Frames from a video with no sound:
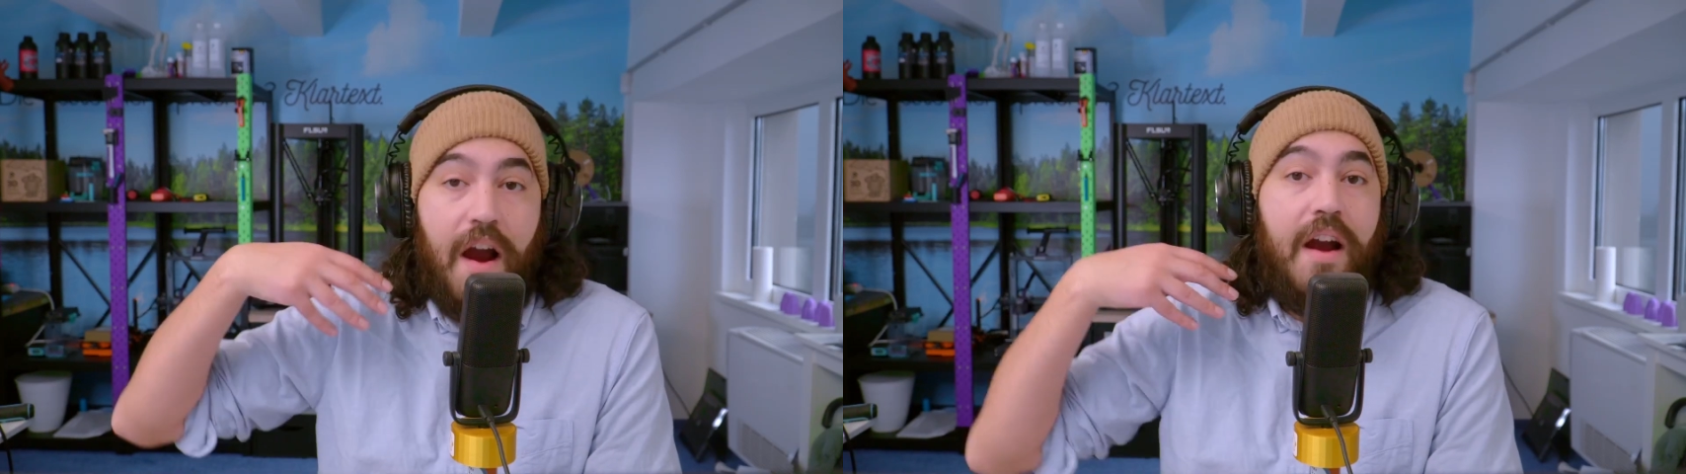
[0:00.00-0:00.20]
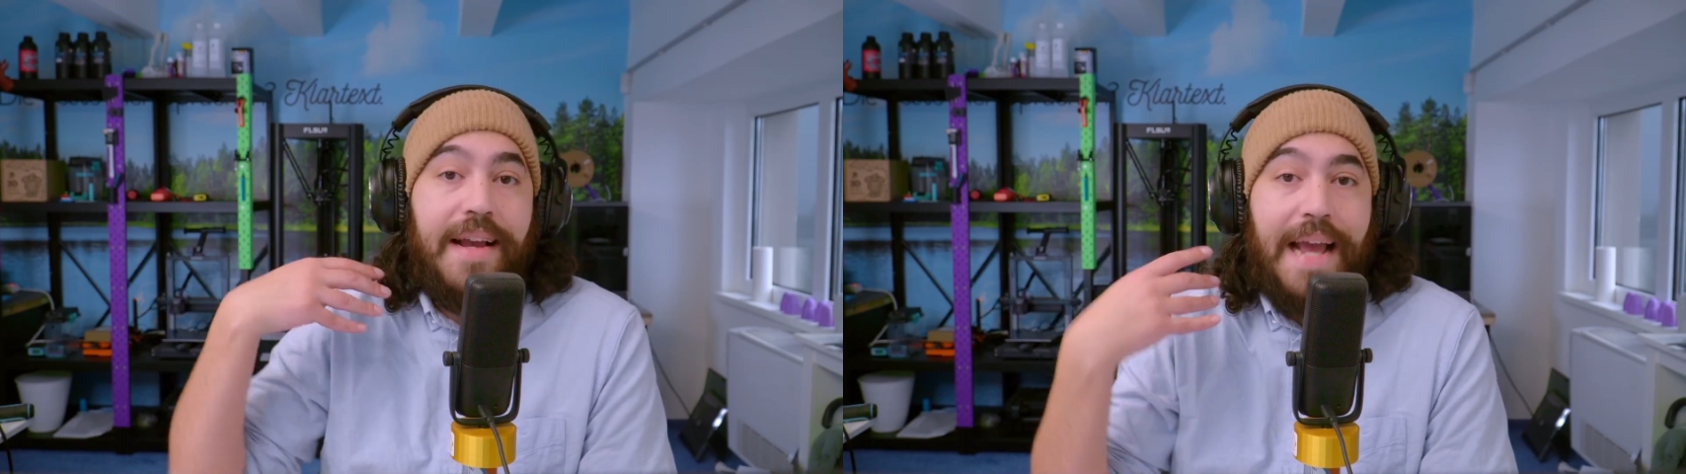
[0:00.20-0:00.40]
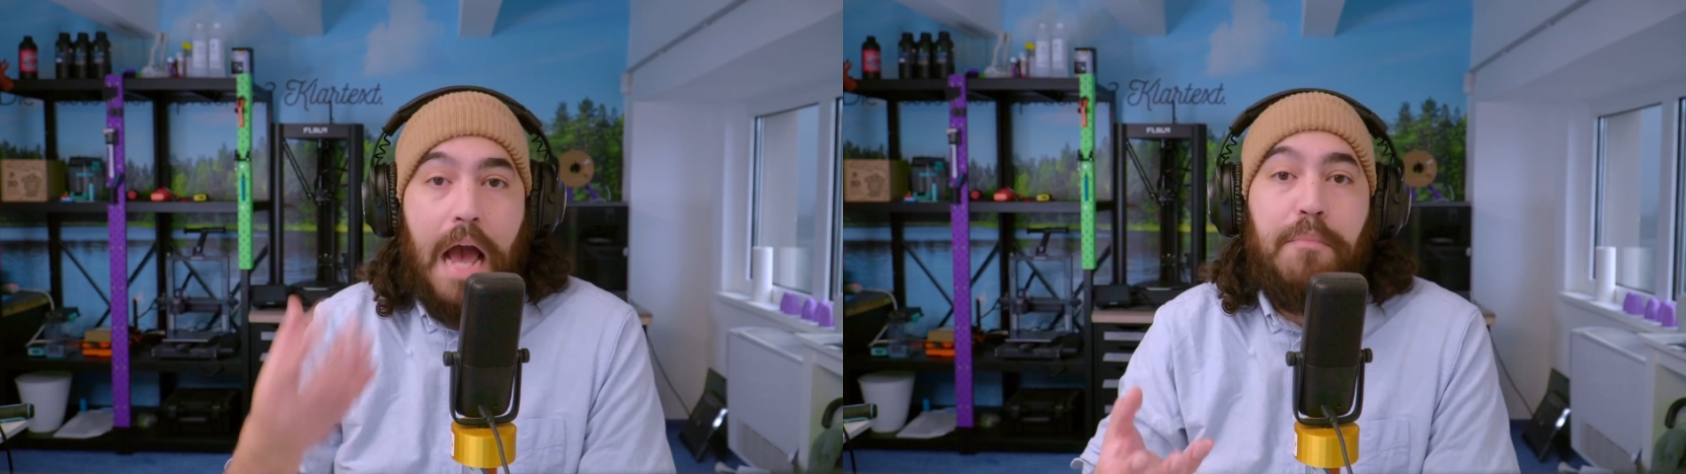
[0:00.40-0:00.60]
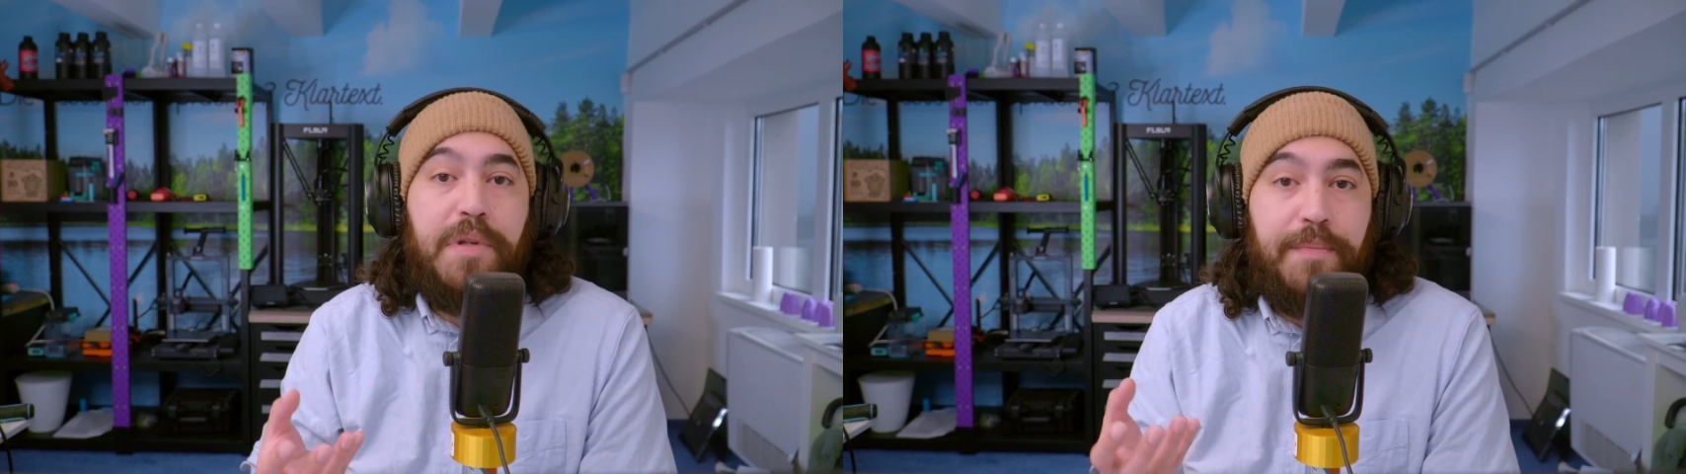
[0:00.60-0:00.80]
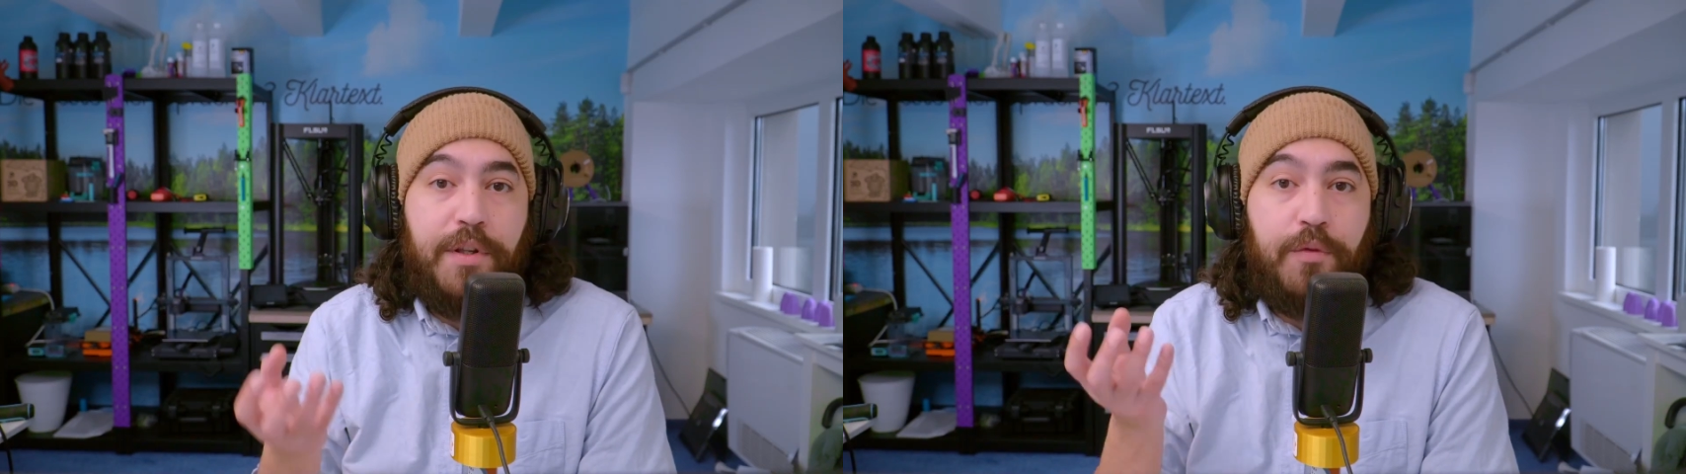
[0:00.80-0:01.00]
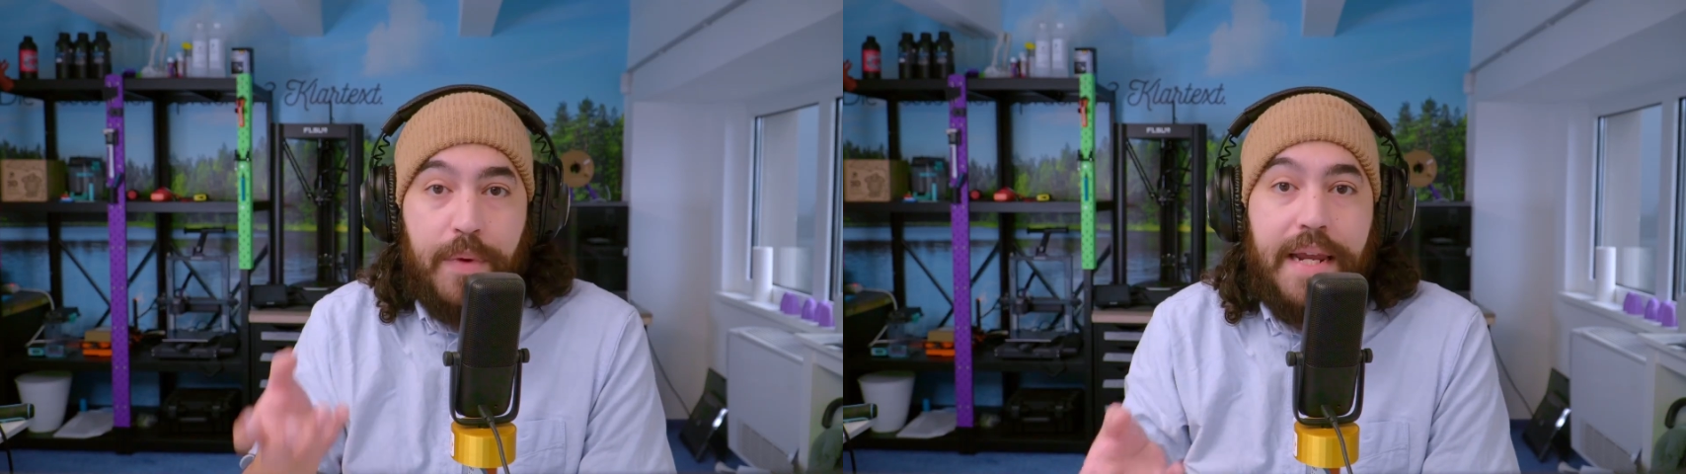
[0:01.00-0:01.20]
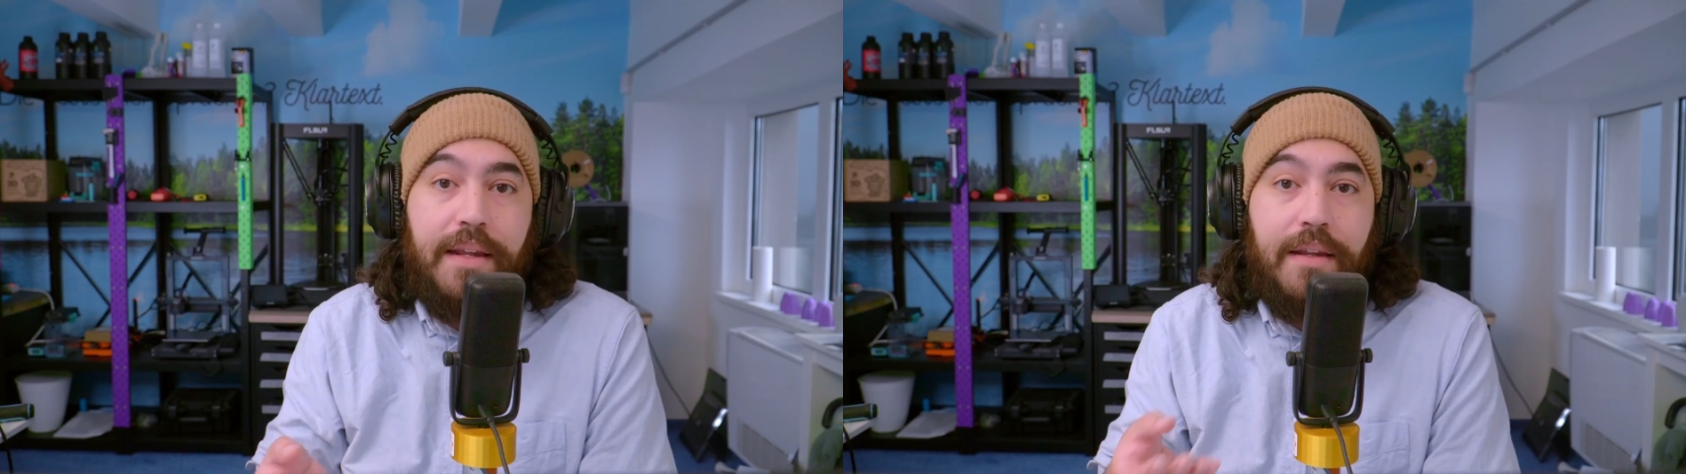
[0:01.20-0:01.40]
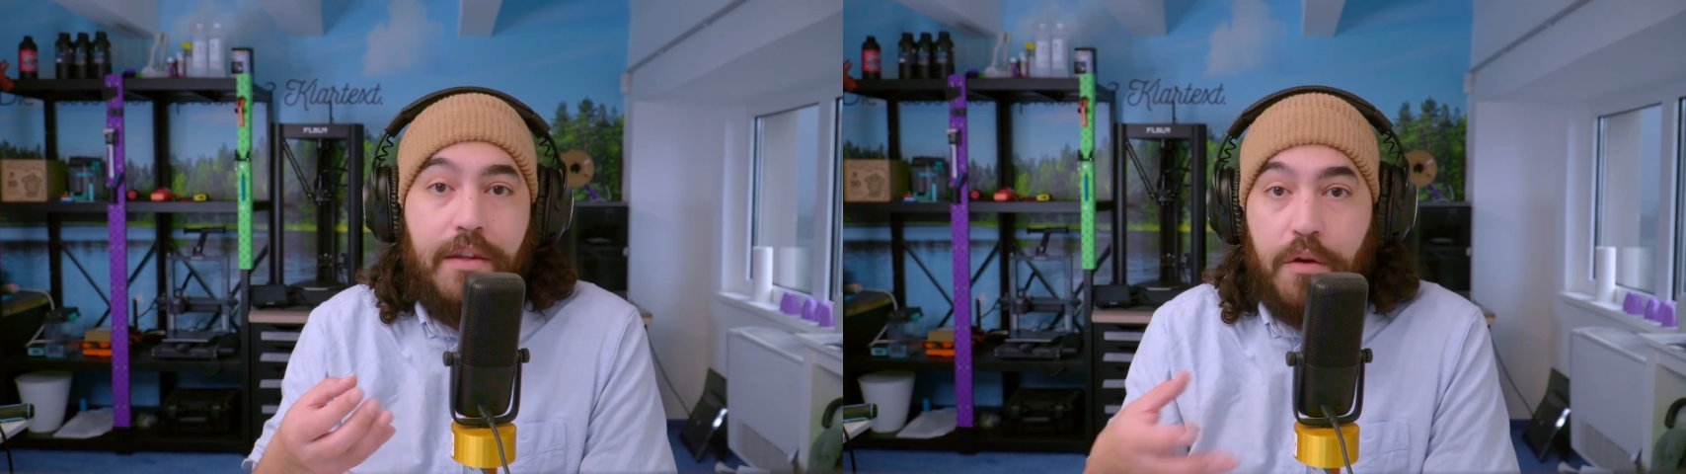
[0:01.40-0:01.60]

are gaps between